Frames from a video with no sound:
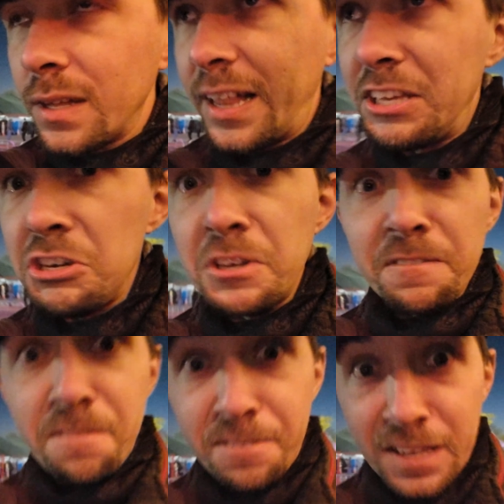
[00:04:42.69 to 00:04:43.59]
Like you
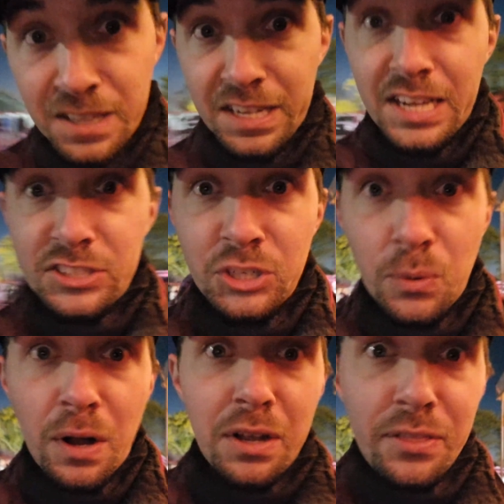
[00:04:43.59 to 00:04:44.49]
can feel it as you're
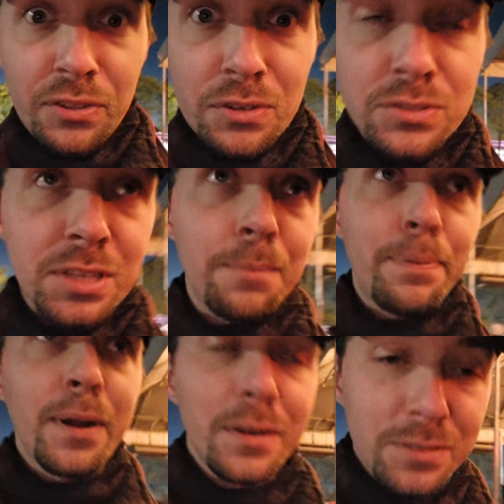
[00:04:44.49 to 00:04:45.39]
walking through some
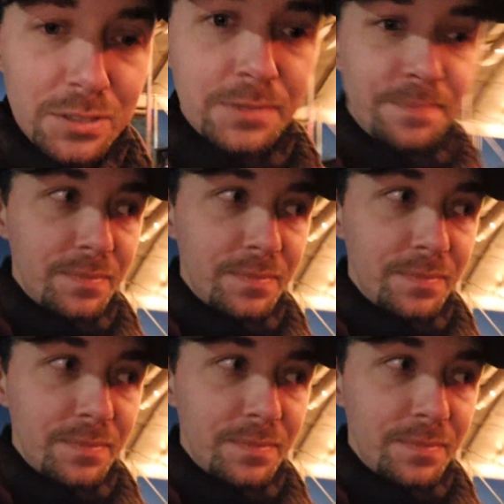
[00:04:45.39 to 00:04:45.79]
parts.